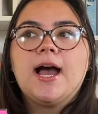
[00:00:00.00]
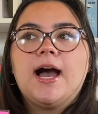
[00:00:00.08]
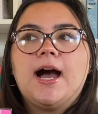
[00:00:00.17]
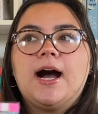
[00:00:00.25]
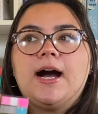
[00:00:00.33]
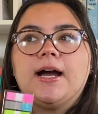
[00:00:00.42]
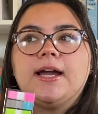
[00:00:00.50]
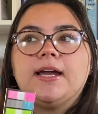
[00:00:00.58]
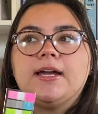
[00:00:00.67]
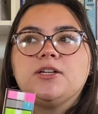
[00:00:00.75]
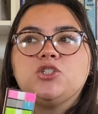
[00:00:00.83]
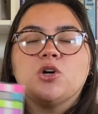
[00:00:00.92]

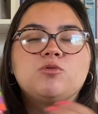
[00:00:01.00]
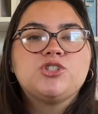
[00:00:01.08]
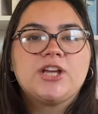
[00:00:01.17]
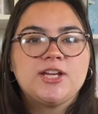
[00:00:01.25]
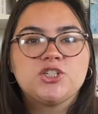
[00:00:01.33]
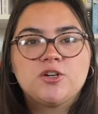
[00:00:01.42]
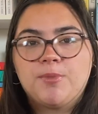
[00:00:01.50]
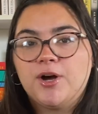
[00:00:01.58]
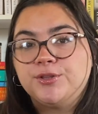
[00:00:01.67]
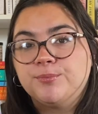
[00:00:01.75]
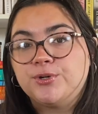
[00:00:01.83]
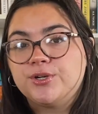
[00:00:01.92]
I don't change it upon
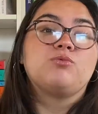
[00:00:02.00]
the book.